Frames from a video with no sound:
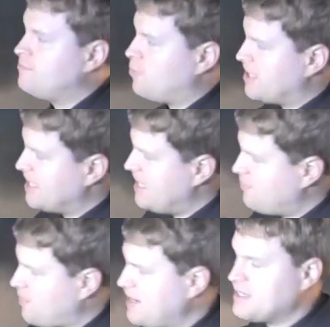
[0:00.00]
We're going to
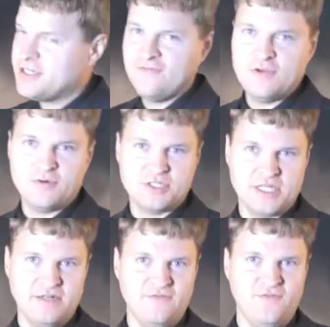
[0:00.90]
get right into viewer
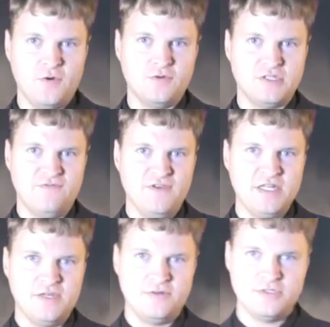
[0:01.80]
sending photos and
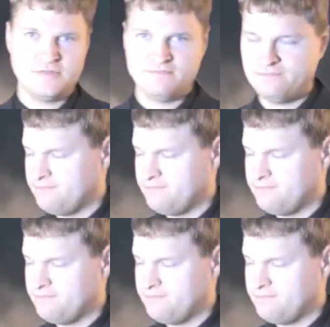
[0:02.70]
videos.